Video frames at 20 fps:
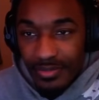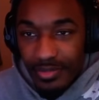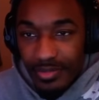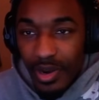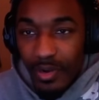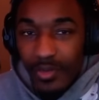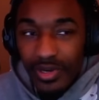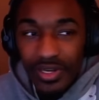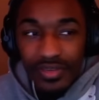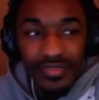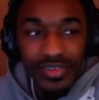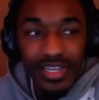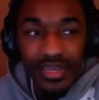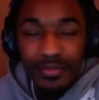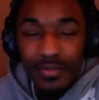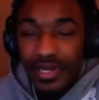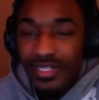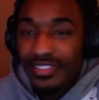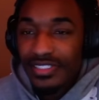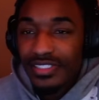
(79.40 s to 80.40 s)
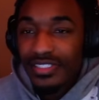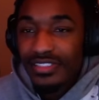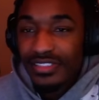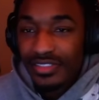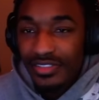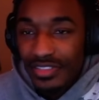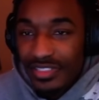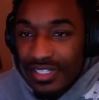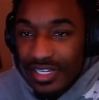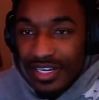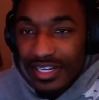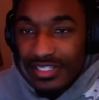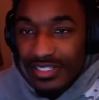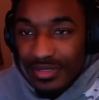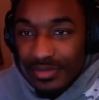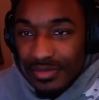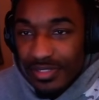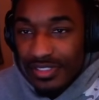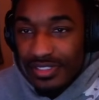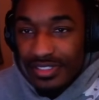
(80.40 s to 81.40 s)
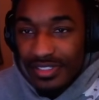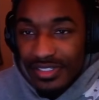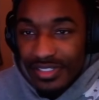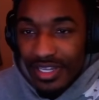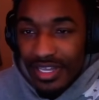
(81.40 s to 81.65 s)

But I wouldn't even let my sister say that to me.